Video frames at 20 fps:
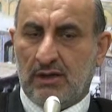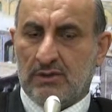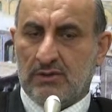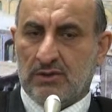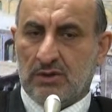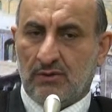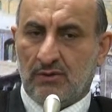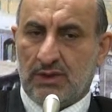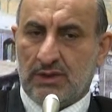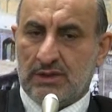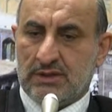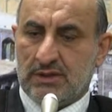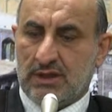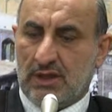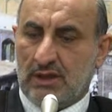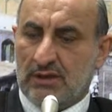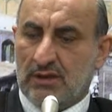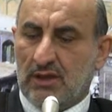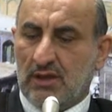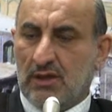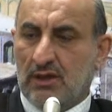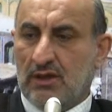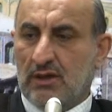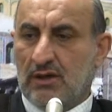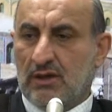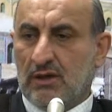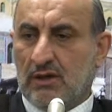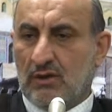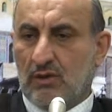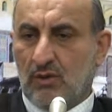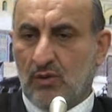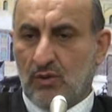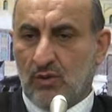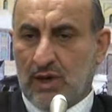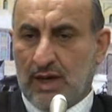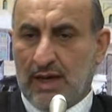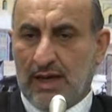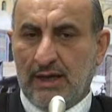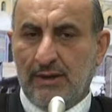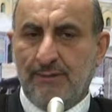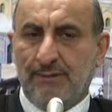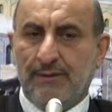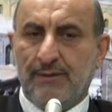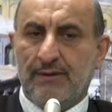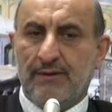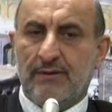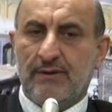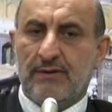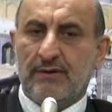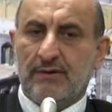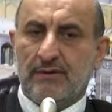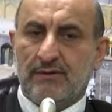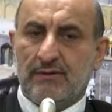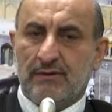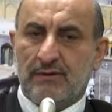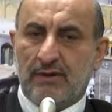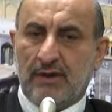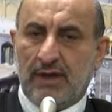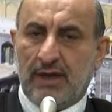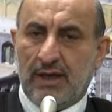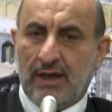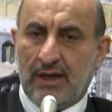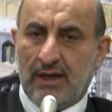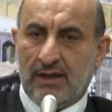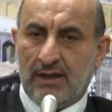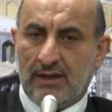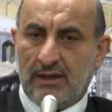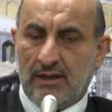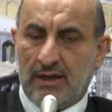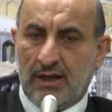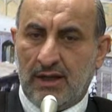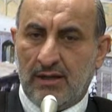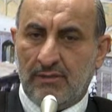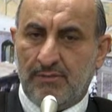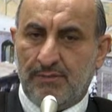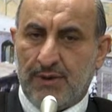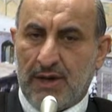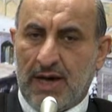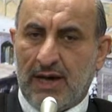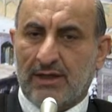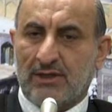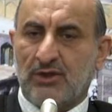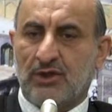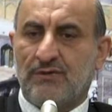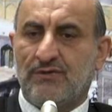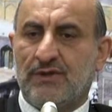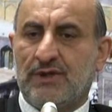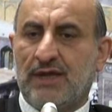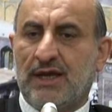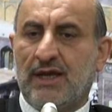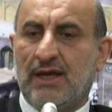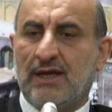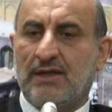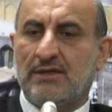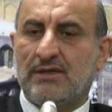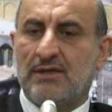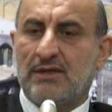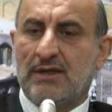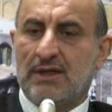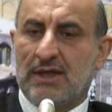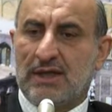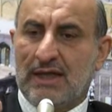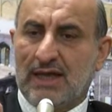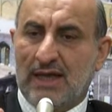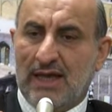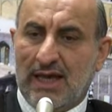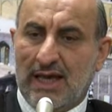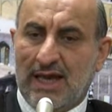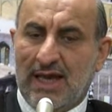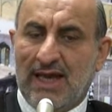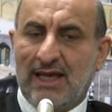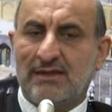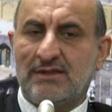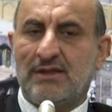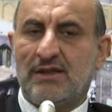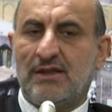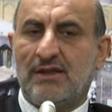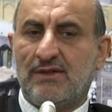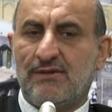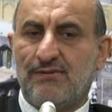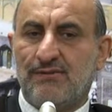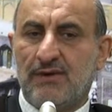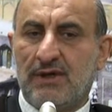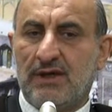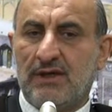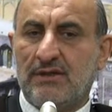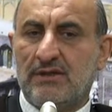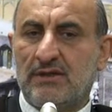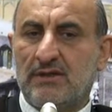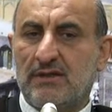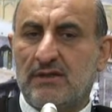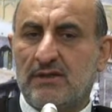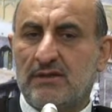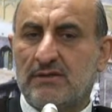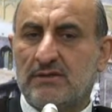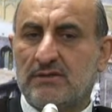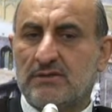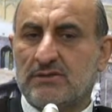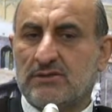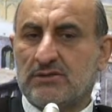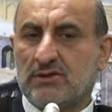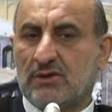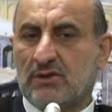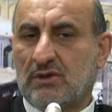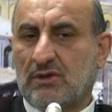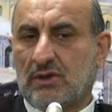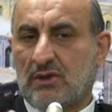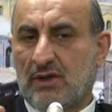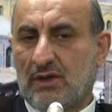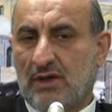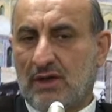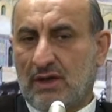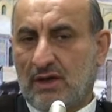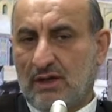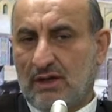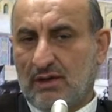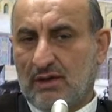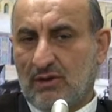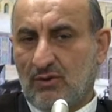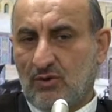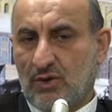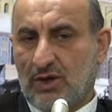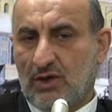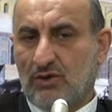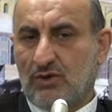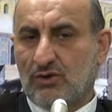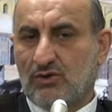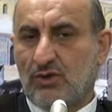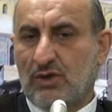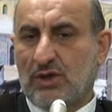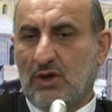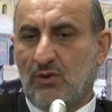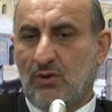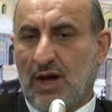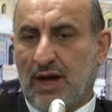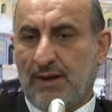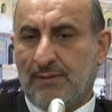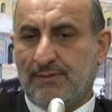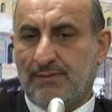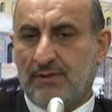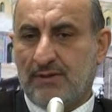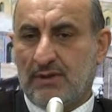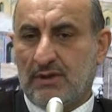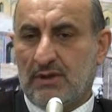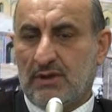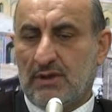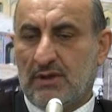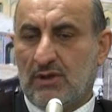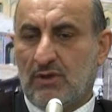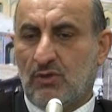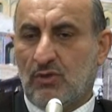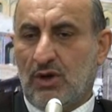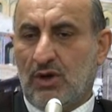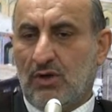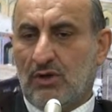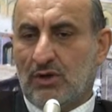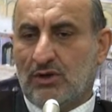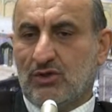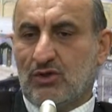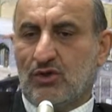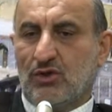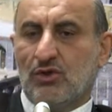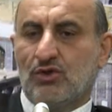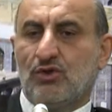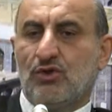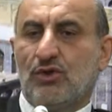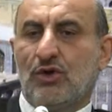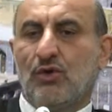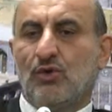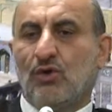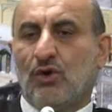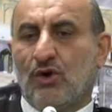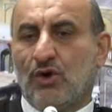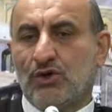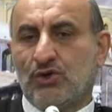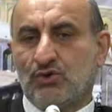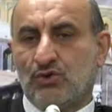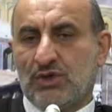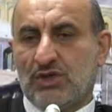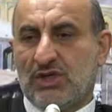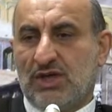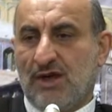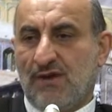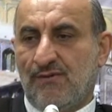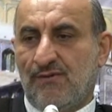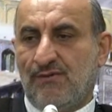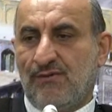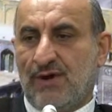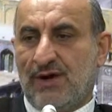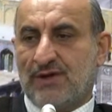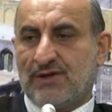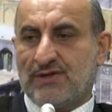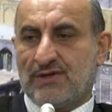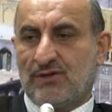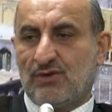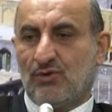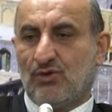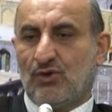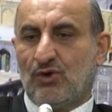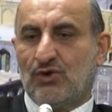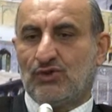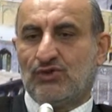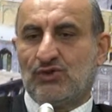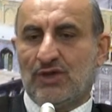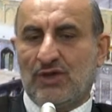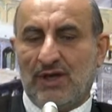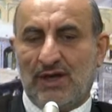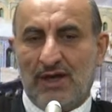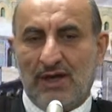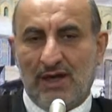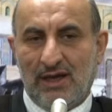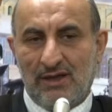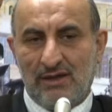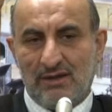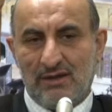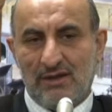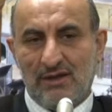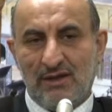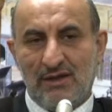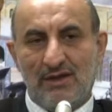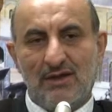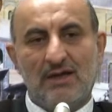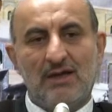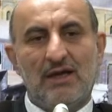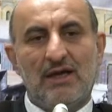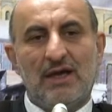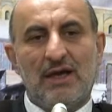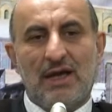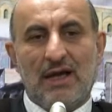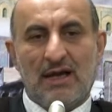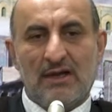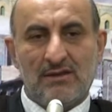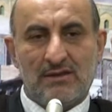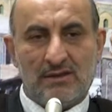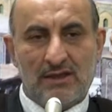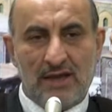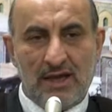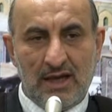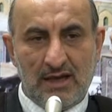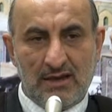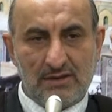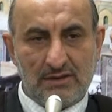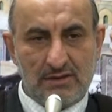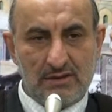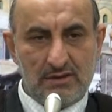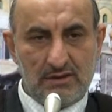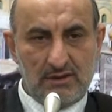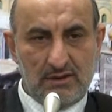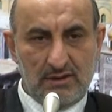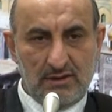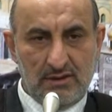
So when you said wipe head, the part of the head and the feet, so we'll go to the wipe. We'll not go to the wash which came first, wash the head and the hands.